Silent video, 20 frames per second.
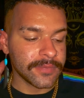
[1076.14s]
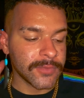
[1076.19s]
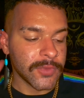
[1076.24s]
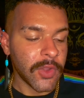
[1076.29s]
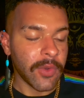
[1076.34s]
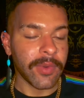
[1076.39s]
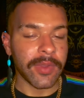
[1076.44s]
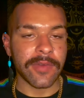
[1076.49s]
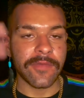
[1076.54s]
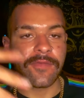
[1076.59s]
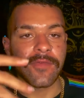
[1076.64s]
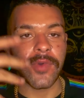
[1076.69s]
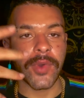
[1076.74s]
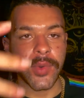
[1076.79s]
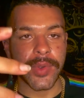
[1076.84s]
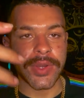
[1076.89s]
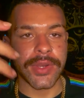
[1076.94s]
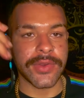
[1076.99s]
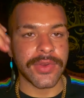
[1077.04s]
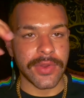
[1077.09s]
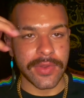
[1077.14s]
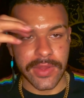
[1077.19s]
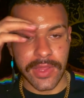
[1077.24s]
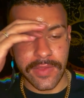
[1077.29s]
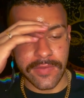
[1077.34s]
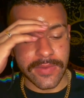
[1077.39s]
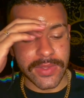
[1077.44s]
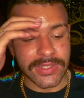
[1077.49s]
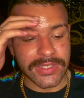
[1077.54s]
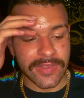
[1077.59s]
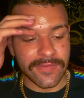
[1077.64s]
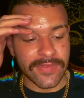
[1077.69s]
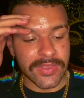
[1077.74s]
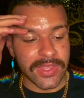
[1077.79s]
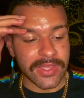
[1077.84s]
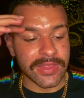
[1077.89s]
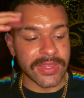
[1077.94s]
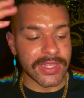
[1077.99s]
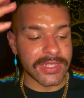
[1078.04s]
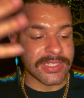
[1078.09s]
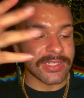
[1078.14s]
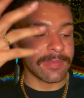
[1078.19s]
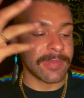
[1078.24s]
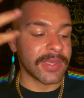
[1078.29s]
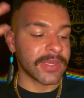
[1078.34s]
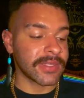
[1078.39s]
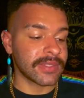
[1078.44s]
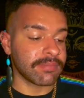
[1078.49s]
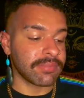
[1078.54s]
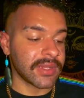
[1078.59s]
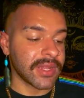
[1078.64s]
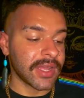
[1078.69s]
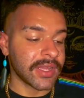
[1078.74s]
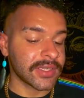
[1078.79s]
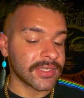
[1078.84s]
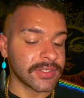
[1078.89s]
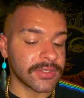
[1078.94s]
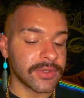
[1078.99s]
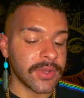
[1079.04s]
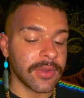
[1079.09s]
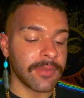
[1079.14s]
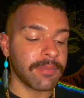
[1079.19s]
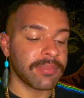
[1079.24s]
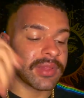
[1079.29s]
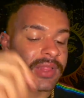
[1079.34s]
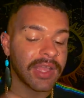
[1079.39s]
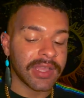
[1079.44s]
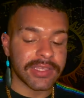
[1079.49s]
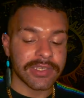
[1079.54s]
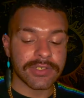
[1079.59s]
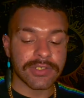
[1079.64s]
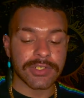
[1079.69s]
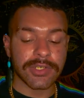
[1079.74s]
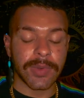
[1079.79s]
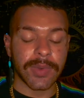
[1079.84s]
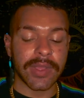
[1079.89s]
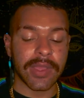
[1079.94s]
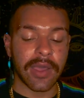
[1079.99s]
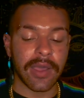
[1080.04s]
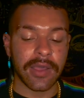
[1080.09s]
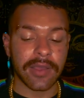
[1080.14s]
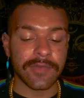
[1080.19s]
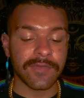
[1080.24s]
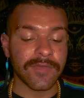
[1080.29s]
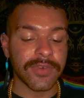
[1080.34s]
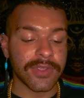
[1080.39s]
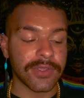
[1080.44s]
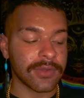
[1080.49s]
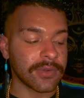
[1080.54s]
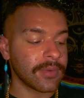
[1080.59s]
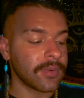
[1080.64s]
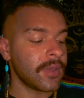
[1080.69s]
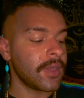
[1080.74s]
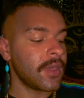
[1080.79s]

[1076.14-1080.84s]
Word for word: going forward in your life, because I feel like that's the biggest blockage going on for you